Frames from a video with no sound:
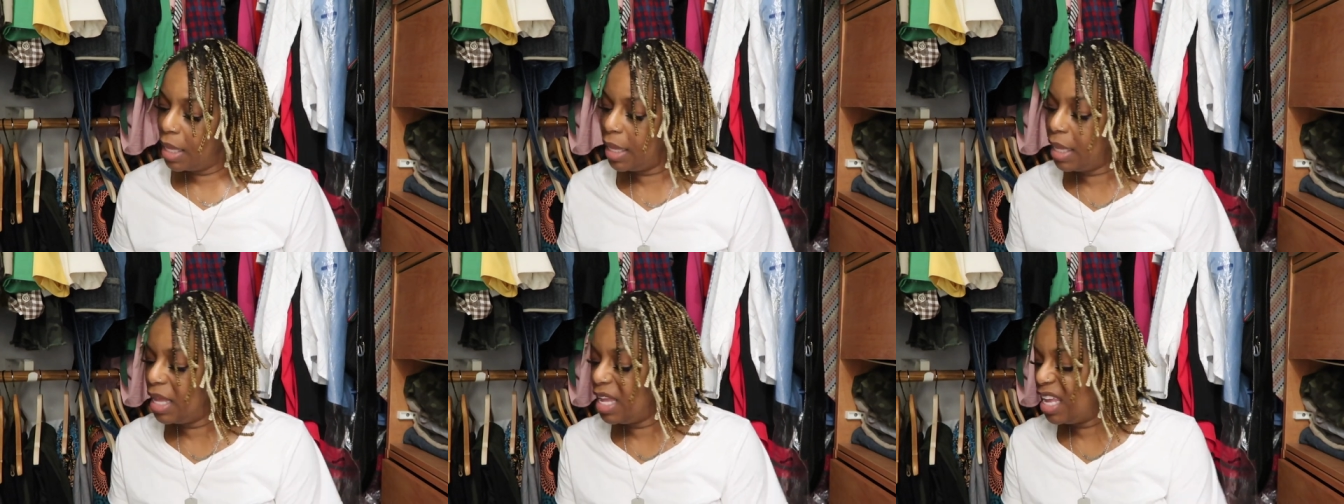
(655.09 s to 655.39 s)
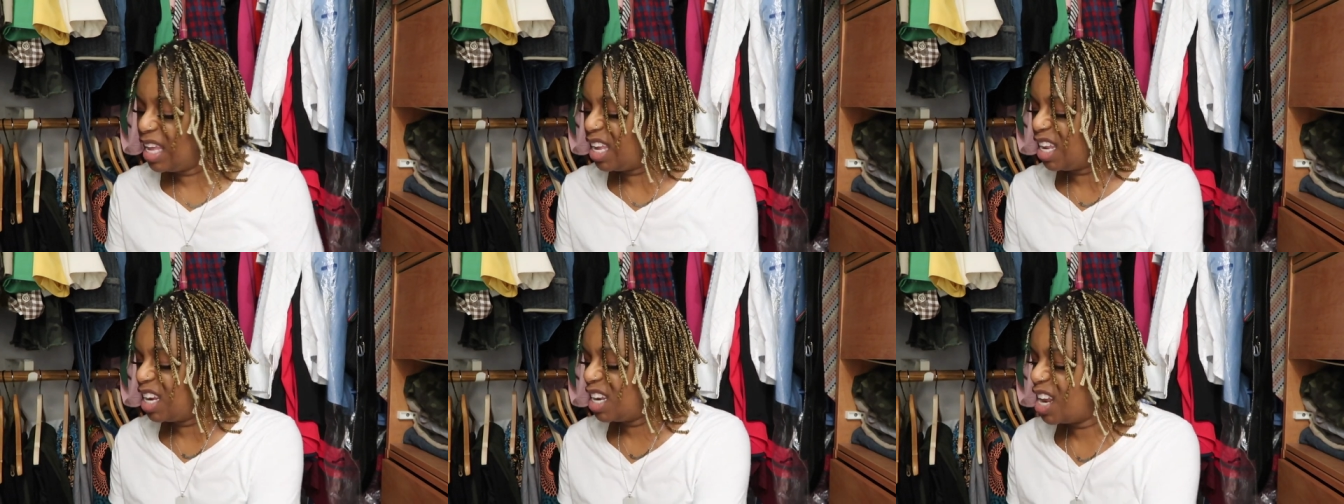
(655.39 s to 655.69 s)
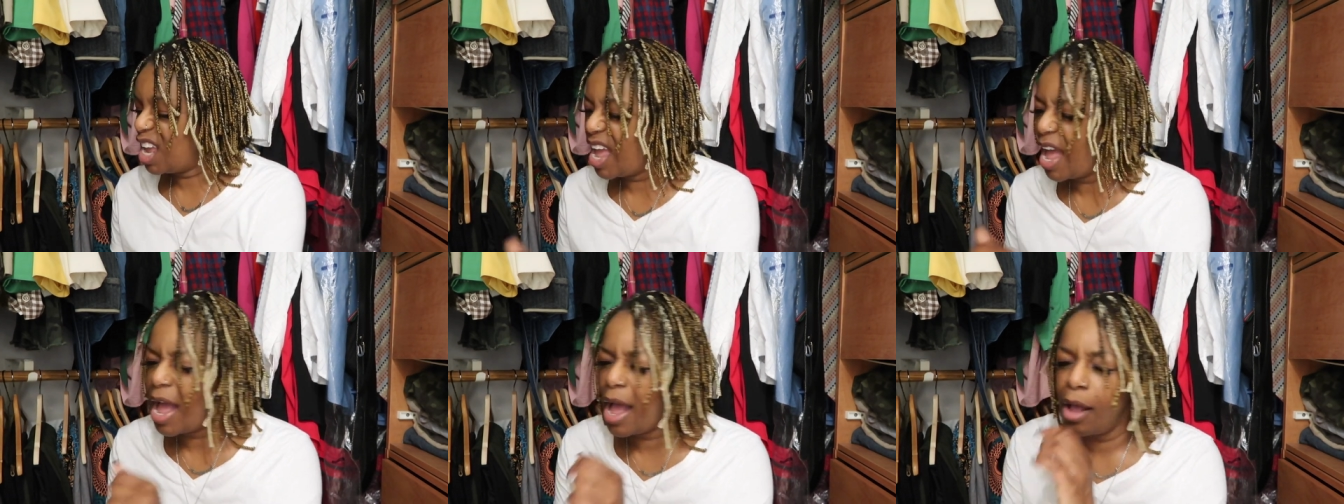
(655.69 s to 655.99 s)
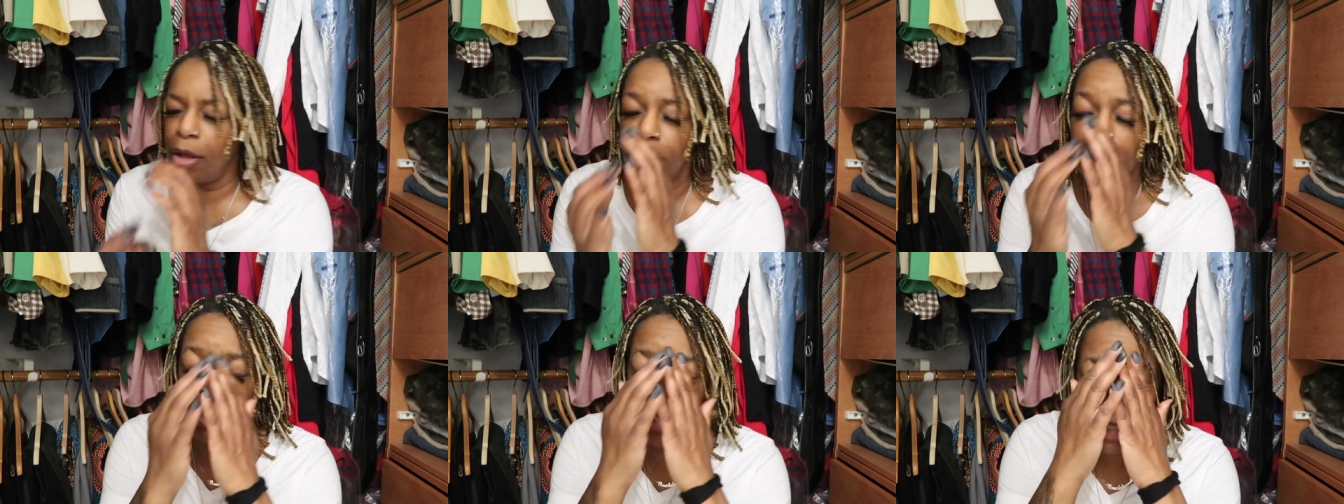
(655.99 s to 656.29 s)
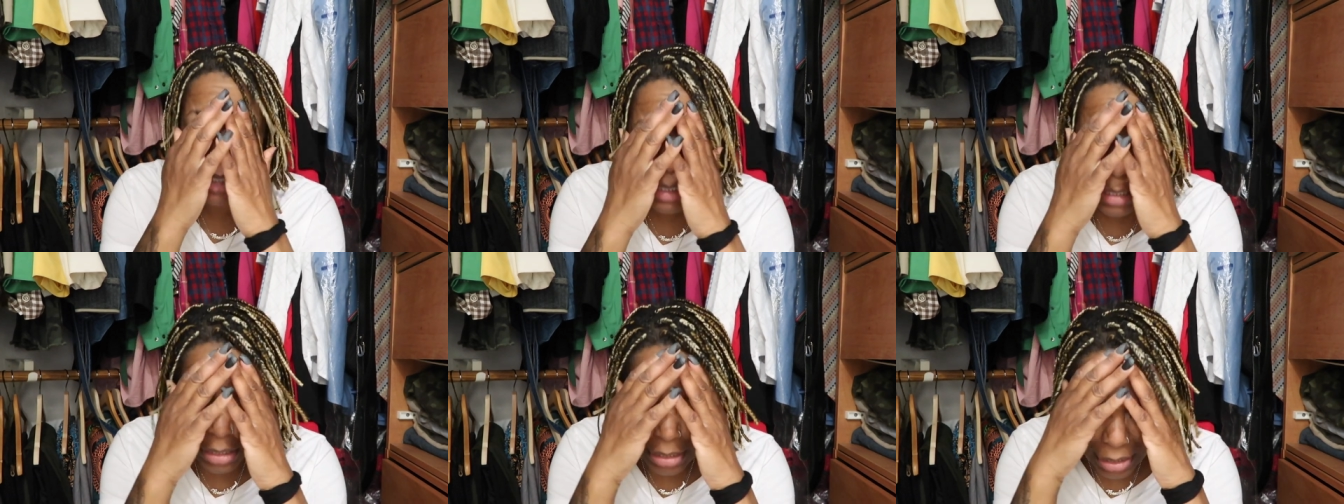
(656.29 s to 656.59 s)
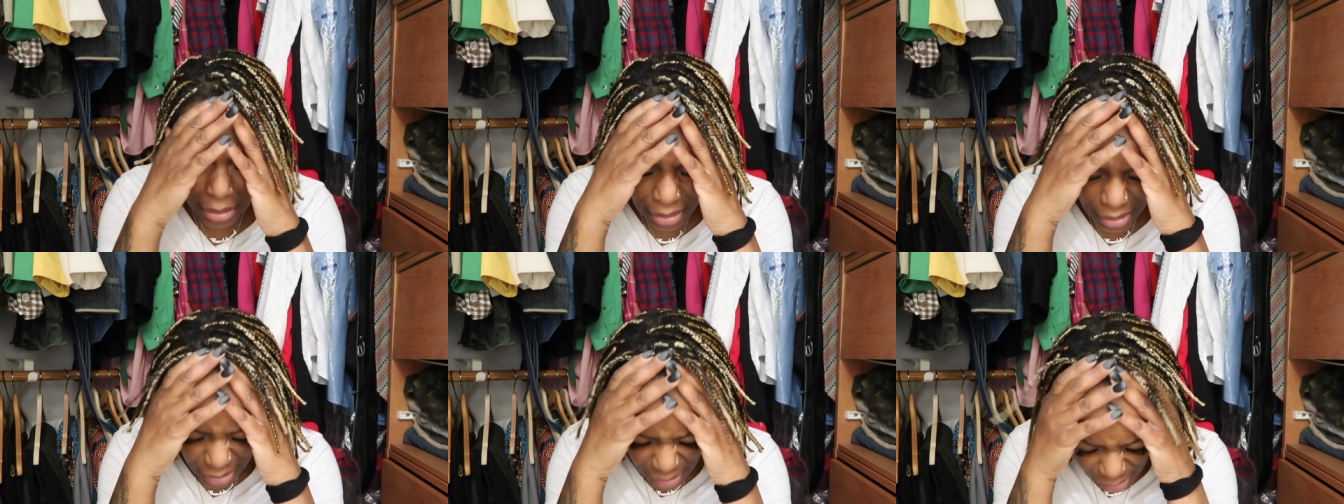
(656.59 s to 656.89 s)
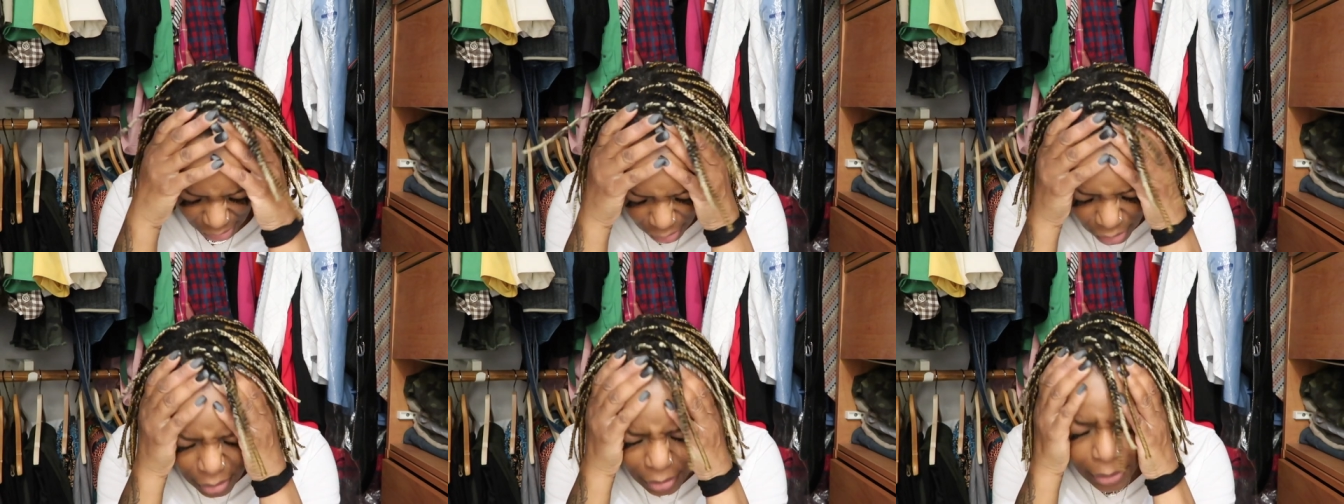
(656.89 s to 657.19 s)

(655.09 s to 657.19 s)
and how this is